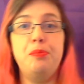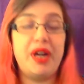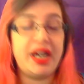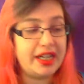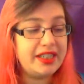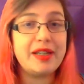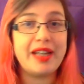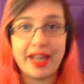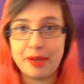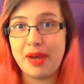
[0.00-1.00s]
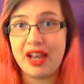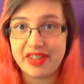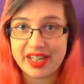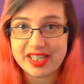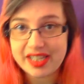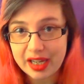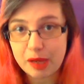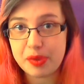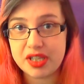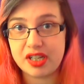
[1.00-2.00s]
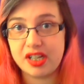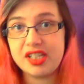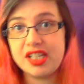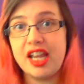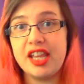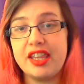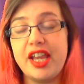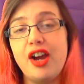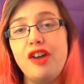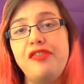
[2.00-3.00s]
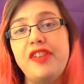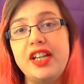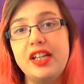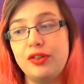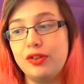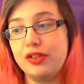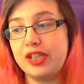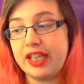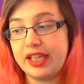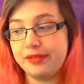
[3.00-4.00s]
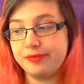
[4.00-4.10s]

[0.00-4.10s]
But him having a stick up his ass, they often, or the,